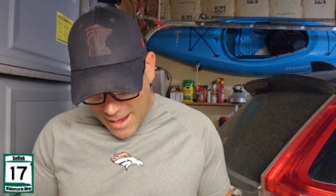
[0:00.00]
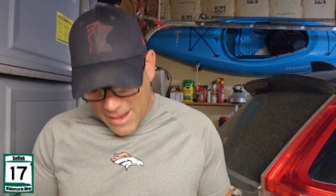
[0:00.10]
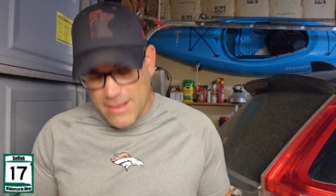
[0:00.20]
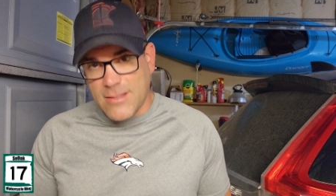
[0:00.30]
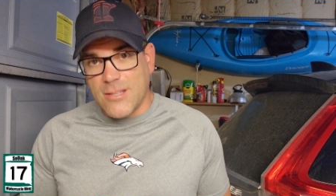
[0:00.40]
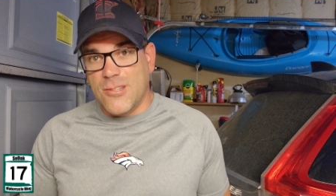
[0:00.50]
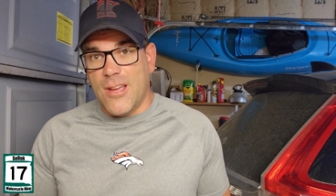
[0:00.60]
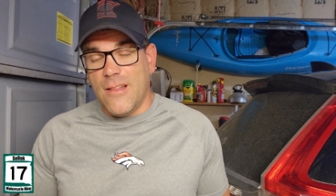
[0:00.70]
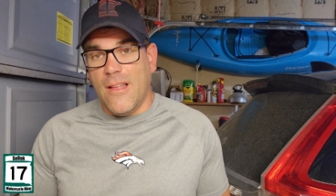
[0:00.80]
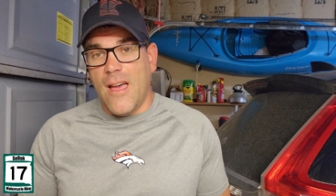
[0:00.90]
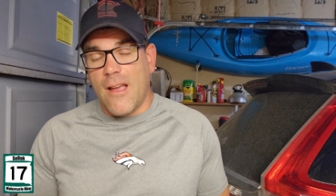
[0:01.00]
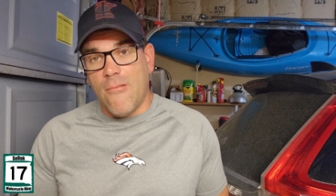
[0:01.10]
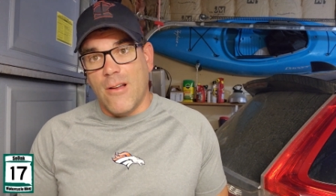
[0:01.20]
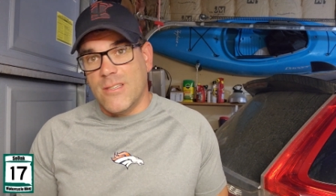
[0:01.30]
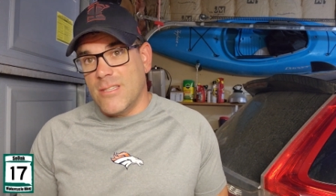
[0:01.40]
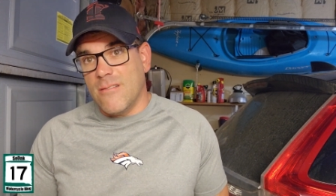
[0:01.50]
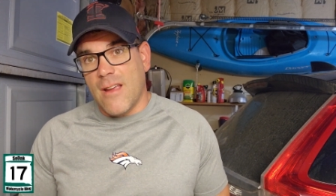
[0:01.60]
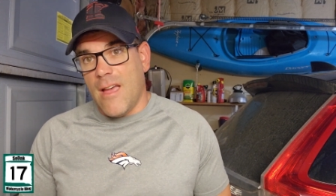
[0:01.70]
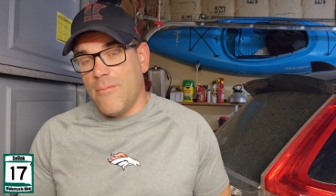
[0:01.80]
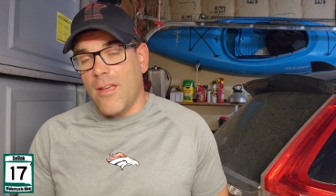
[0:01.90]
And it's legit. Like, watch the street
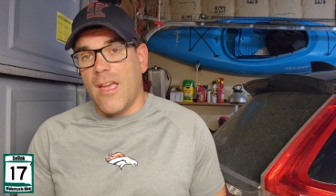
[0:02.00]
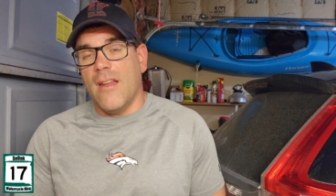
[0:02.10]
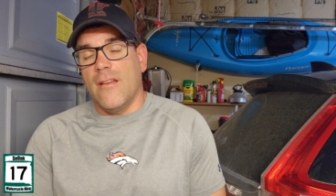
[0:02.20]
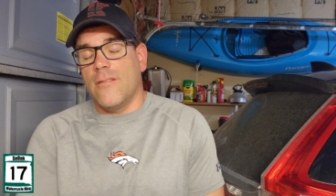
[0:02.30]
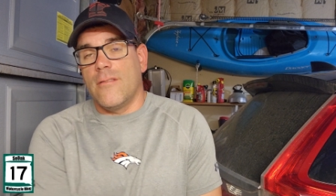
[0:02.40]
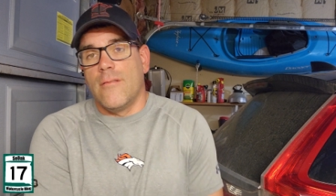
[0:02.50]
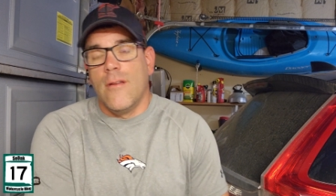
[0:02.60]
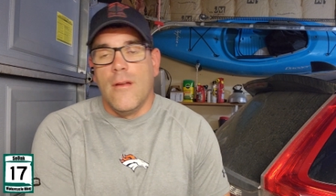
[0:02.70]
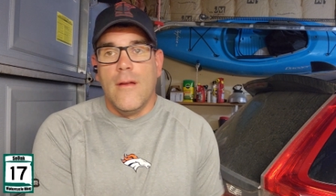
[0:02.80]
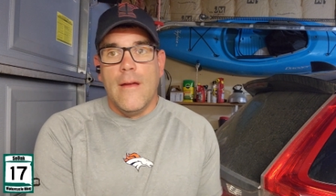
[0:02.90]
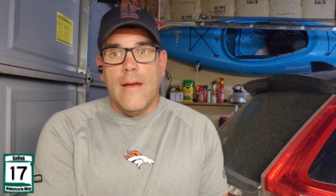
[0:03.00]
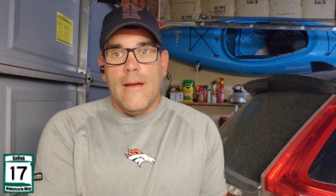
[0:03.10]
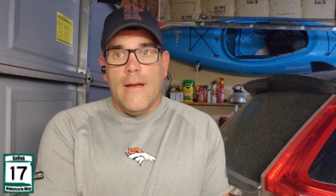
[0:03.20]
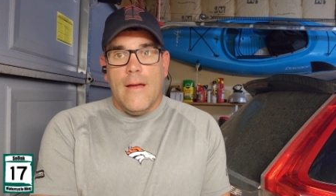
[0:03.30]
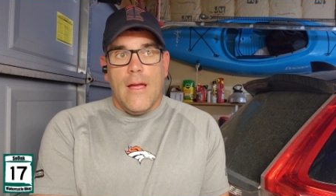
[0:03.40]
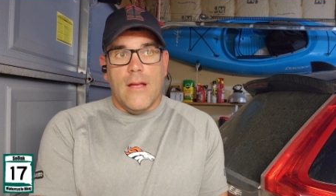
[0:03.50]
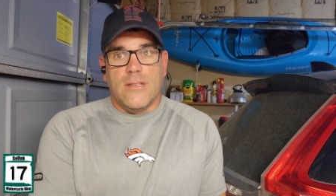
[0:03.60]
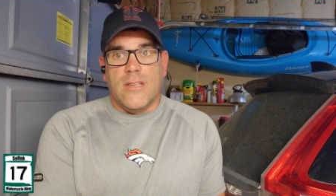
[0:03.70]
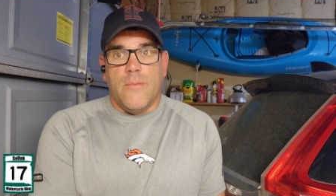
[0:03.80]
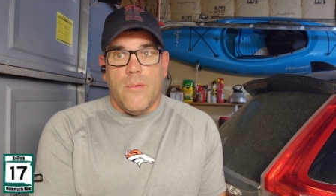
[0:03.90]
camps. Like, it is, it
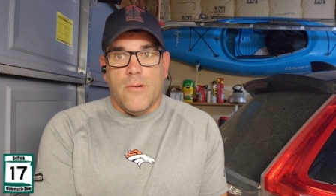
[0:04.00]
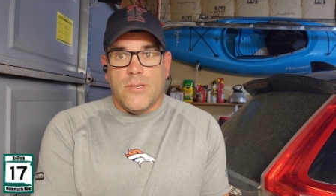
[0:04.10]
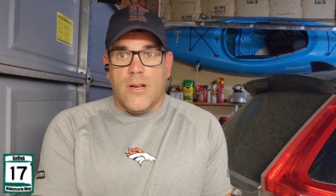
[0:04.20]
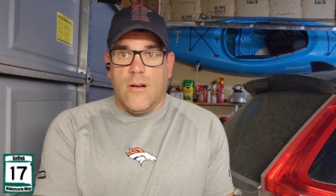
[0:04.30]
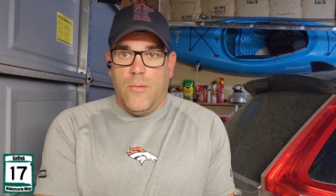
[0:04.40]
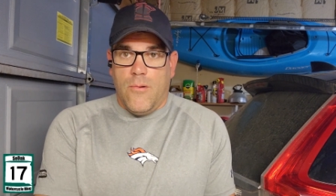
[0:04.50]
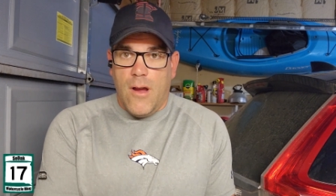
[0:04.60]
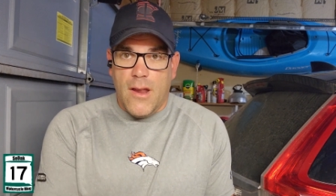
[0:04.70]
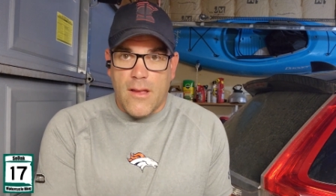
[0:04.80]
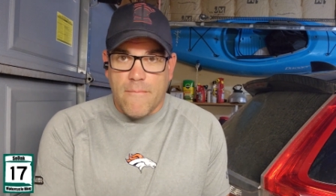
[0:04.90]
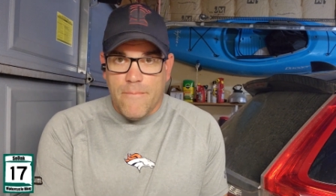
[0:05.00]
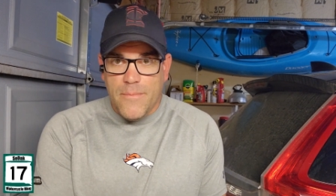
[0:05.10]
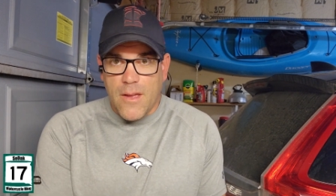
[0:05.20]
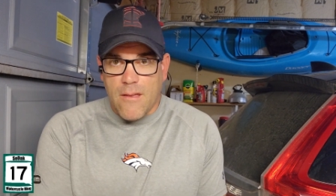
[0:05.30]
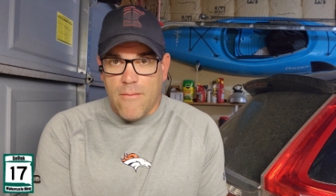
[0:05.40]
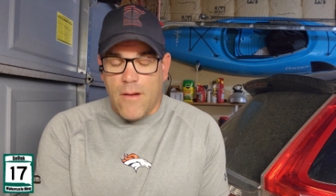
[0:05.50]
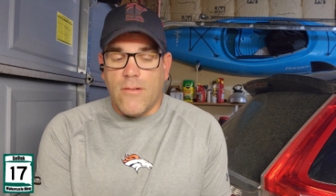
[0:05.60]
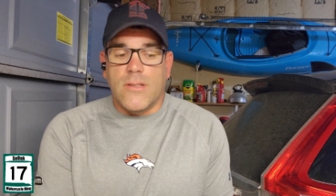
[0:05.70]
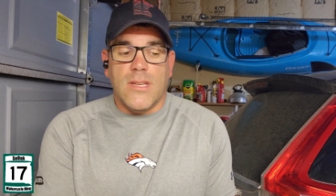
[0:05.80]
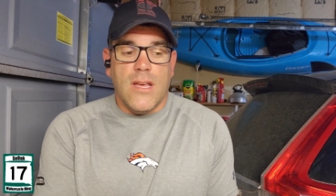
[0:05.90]
is some of the most terrible writing that you've
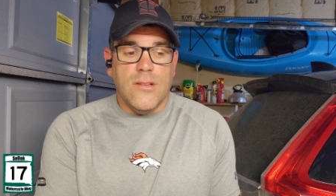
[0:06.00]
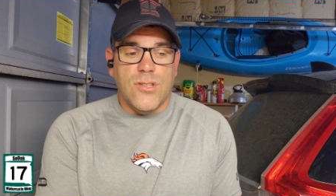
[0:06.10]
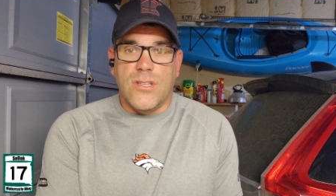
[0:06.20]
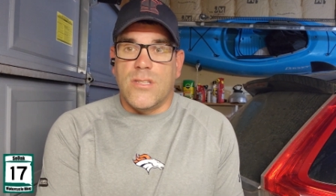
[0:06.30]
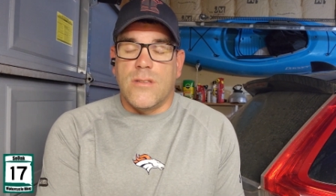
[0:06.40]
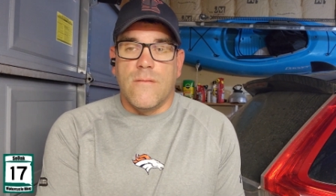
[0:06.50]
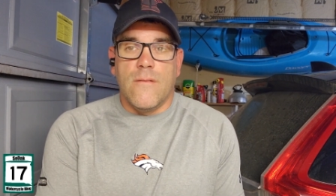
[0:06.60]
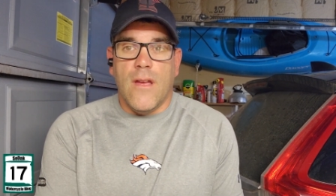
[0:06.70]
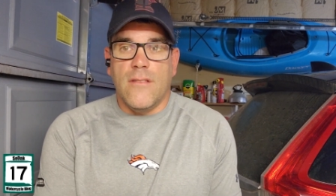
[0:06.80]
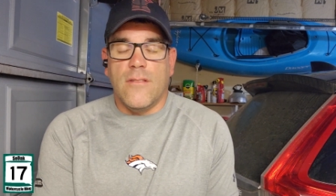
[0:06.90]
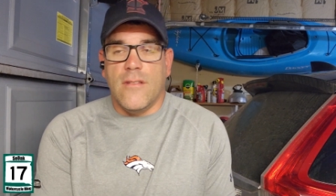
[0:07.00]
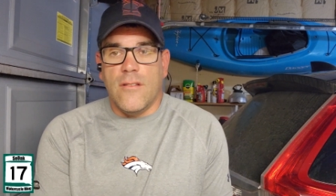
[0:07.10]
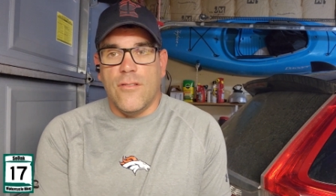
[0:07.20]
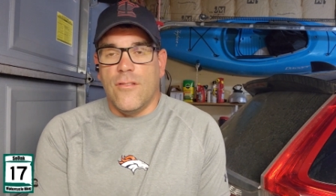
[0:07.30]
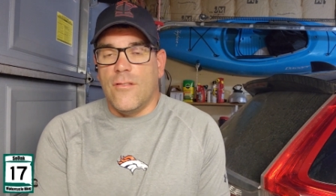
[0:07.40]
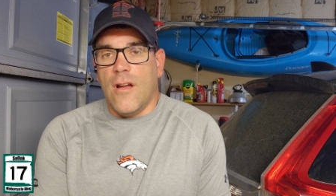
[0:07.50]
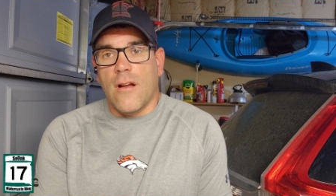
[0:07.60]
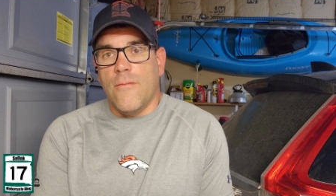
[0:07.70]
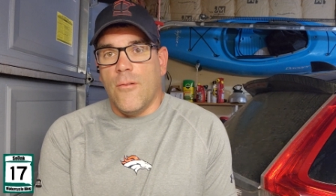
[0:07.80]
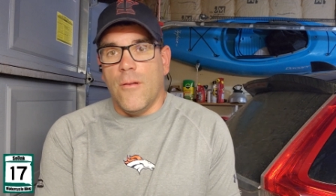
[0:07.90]
ever seen. Just, it's, it's just
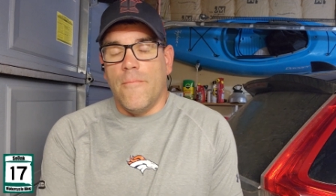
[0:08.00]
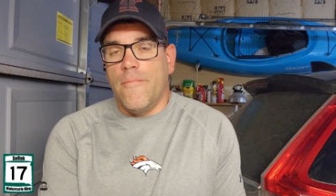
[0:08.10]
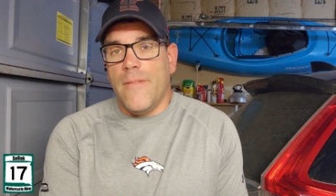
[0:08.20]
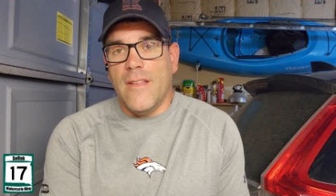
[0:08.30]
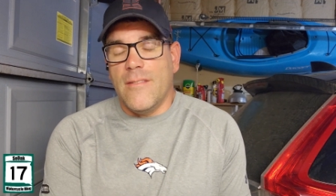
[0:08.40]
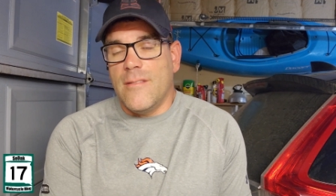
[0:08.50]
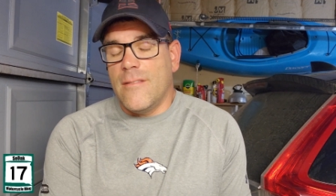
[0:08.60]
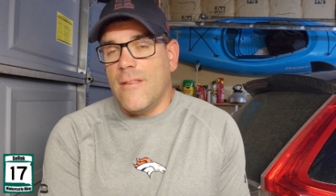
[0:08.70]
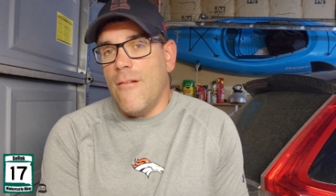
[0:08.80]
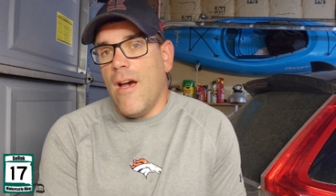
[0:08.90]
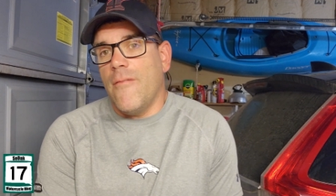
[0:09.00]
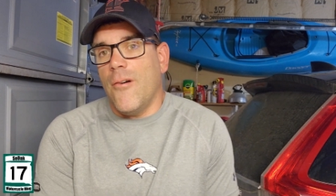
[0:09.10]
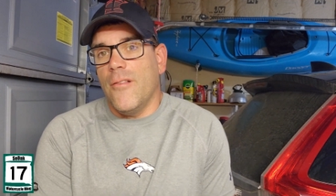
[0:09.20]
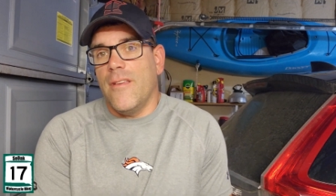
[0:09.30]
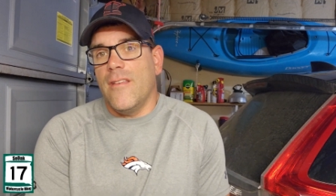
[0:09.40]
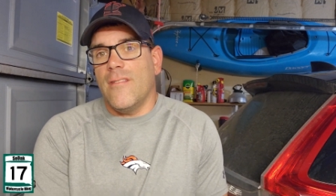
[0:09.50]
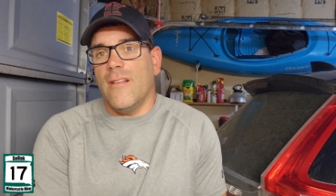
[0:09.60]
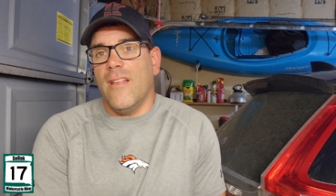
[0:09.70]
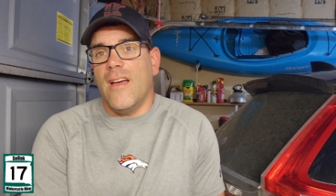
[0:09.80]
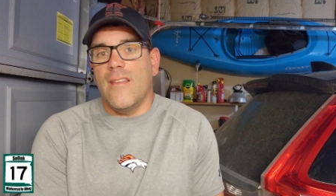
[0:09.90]
chock full of it's you have all these a
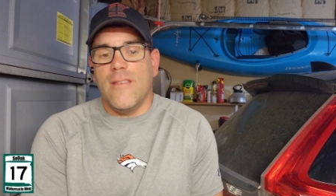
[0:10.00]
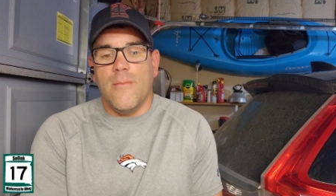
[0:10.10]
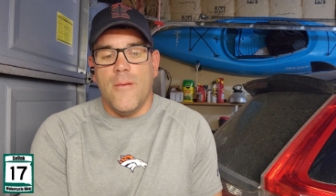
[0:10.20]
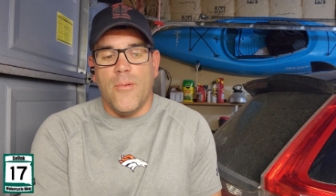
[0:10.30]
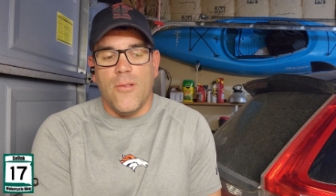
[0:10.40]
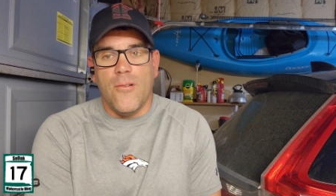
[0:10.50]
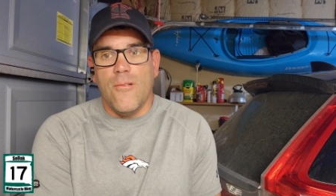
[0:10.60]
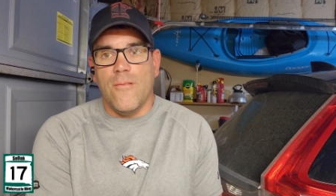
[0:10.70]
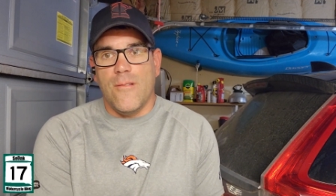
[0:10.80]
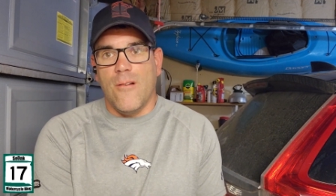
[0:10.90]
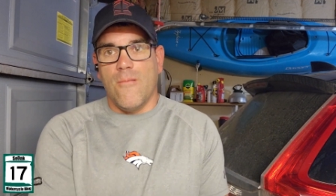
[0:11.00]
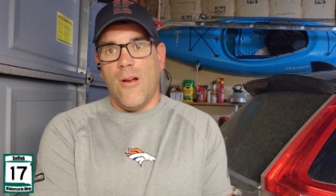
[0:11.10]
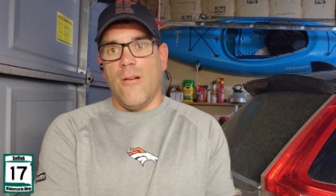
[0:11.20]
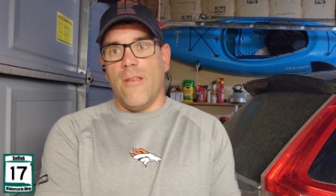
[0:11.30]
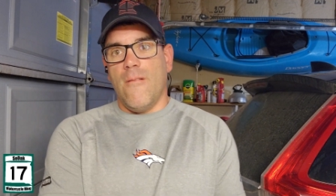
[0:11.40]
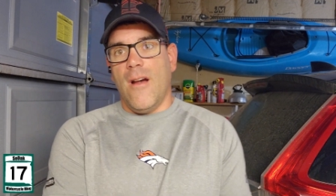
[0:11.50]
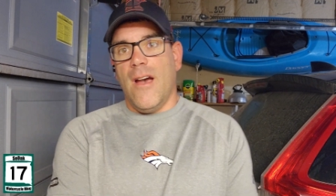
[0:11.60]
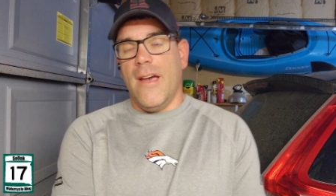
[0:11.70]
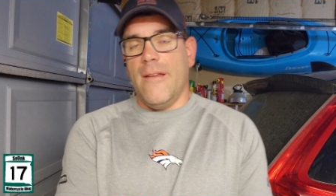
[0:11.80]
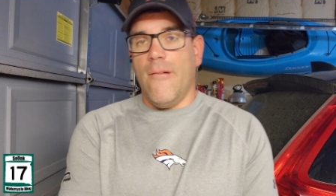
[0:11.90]
lot of these people who don't rarely
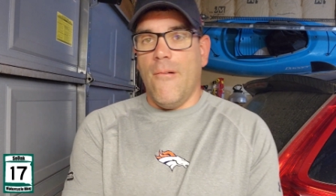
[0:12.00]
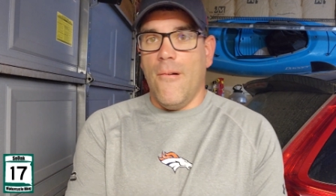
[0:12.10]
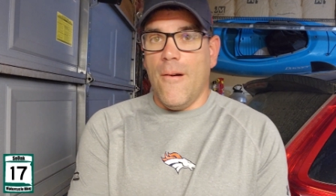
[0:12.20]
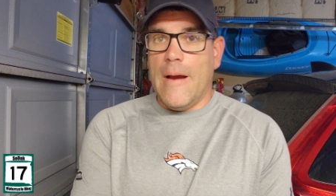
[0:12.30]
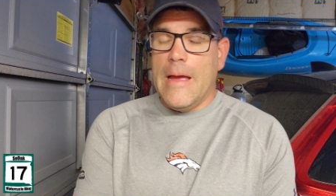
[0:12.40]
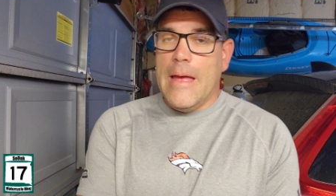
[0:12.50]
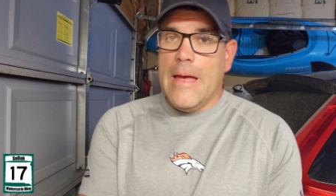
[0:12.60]
ride or